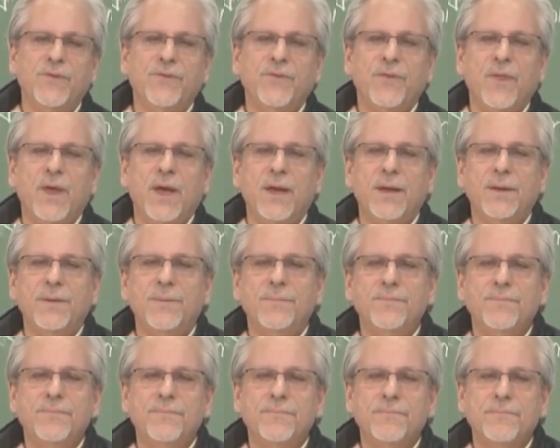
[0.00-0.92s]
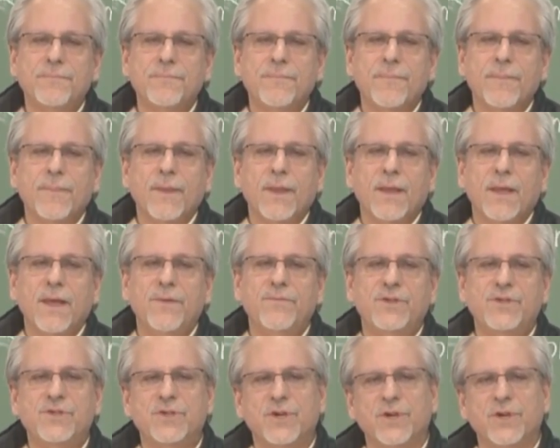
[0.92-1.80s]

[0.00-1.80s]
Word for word: is that if a